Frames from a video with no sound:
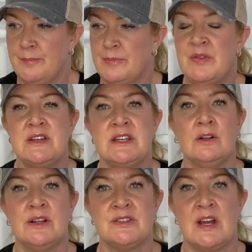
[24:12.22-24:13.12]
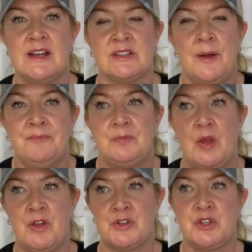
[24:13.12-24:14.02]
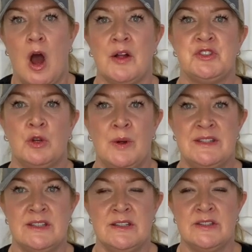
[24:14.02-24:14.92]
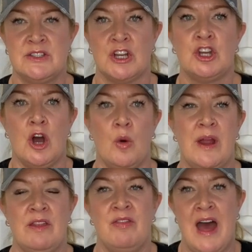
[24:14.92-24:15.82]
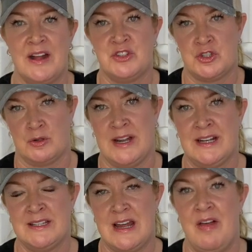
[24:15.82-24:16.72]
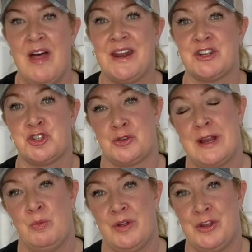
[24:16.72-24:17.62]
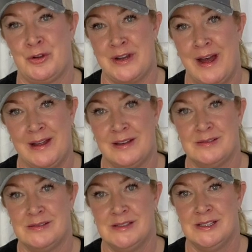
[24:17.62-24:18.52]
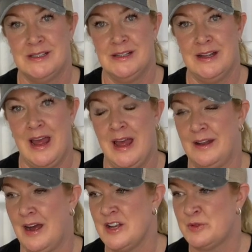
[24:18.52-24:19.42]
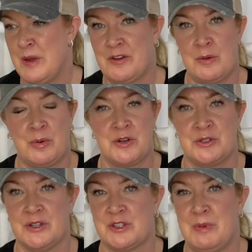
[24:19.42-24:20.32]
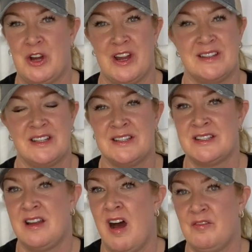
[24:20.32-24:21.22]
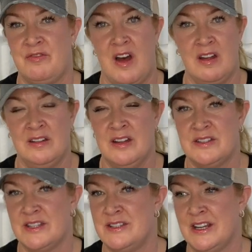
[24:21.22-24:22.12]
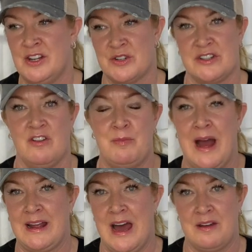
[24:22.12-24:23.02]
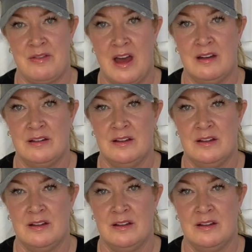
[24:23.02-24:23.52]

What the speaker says: But the deal is, guys, there's consequences to going that strict and that extreme with your diet. And I speak from personal experience. It's not fun to dig yourself back out of that.